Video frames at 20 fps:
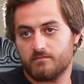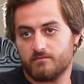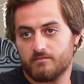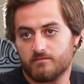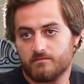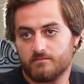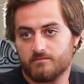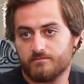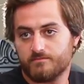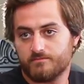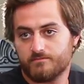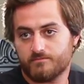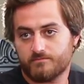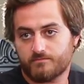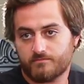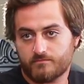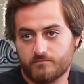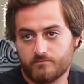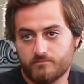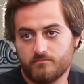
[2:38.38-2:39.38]
You're
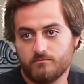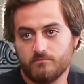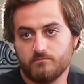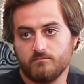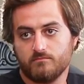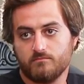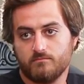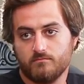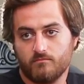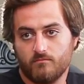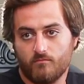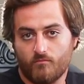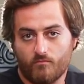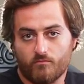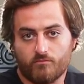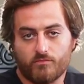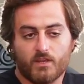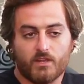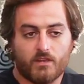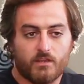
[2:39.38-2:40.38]
representing Qatar
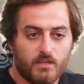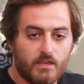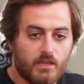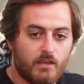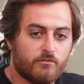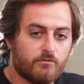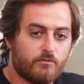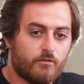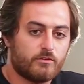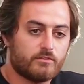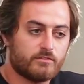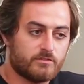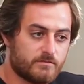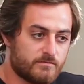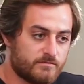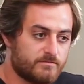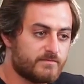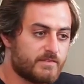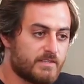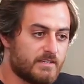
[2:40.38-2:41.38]
everywhere, and of course, it's the
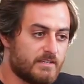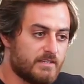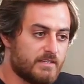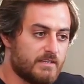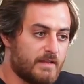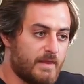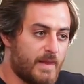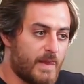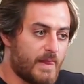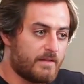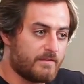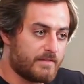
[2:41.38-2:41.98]
pressure there.